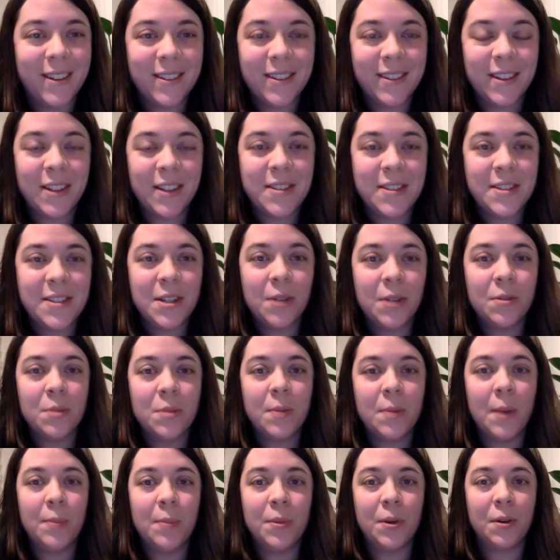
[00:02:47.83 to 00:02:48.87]
he still
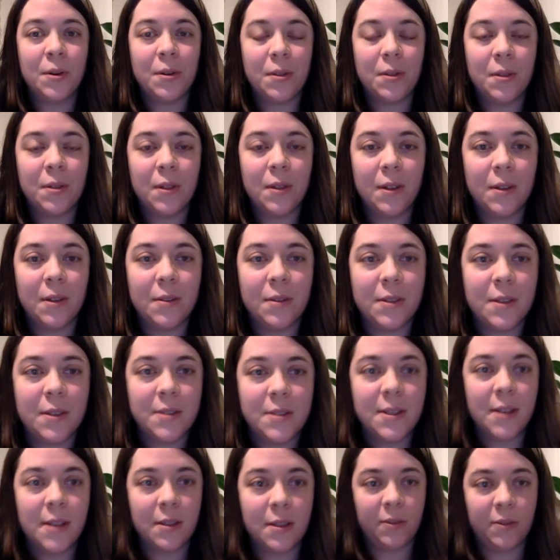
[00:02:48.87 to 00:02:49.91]
remembered
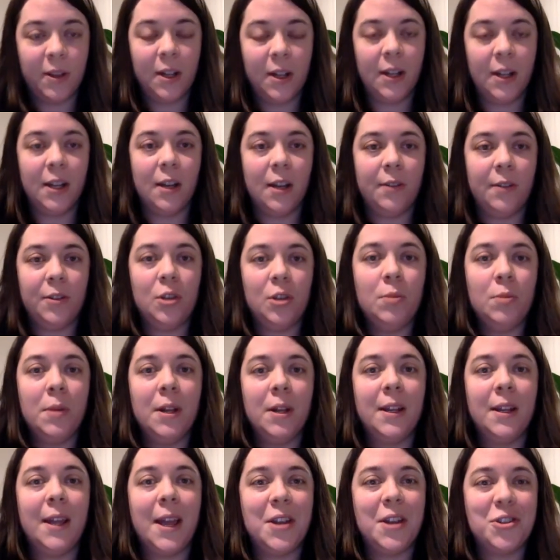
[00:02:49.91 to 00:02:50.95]
the feeling of
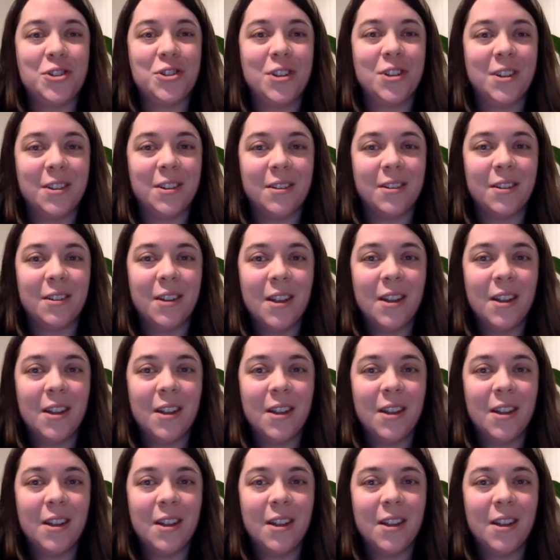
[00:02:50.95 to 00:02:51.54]
humiliation